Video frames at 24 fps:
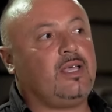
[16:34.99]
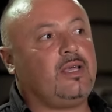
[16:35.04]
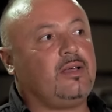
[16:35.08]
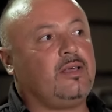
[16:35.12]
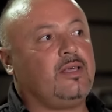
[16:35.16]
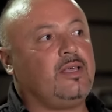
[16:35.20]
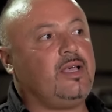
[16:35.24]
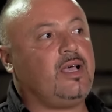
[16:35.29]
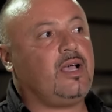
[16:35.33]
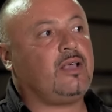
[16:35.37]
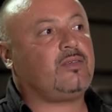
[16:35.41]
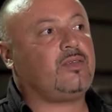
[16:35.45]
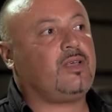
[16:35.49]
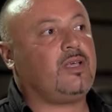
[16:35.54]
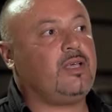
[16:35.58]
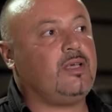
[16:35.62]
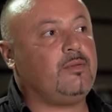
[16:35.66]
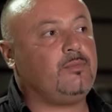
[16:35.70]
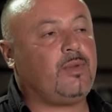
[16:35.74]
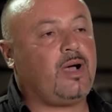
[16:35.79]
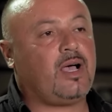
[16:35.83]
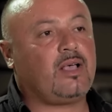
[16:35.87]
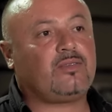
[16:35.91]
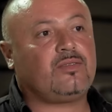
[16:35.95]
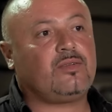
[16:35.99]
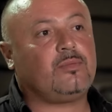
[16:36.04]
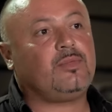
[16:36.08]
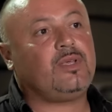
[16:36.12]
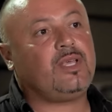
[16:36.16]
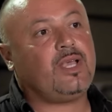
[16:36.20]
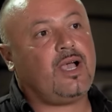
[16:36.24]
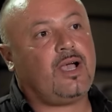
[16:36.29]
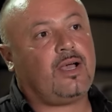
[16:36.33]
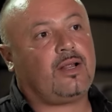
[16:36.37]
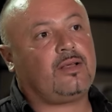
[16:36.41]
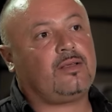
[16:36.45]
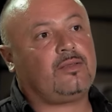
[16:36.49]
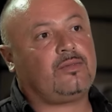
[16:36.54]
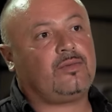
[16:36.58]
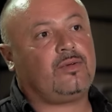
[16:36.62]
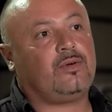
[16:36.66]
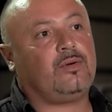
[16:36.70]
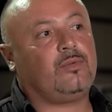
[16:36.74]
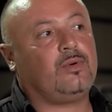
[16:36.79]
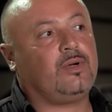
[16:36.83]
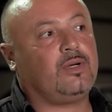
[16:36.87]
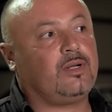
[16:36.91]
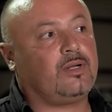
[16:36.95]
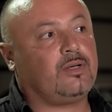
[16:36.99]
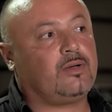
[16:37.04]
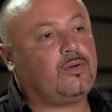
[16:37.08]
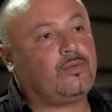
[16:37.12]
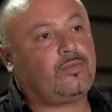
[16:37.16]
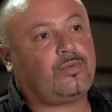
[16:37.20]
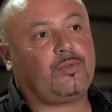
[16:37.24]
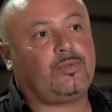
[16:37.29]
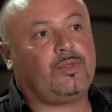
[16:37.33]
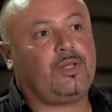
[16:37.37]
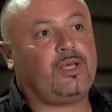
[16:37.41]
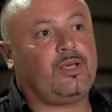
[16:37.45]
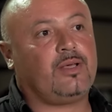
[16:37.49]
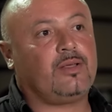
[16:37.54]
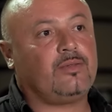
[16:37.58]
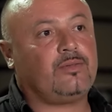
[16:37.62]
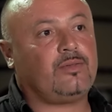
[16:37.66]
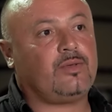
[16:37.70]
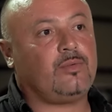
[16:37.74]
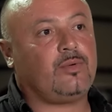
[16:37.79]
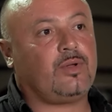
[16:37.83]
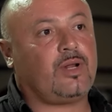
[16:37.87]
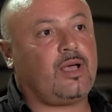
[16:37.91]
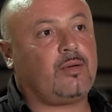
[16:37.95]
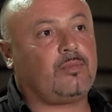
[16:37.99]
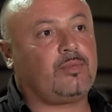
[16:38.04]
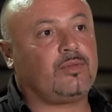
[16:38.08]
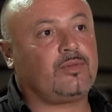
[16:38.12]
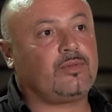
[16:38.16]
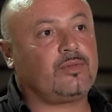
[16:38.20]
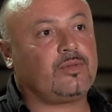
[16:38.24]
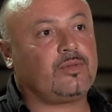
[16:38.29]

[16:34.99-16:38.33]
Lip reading: hear he has a Mazda Miata, so we're going to go from there, see what happens.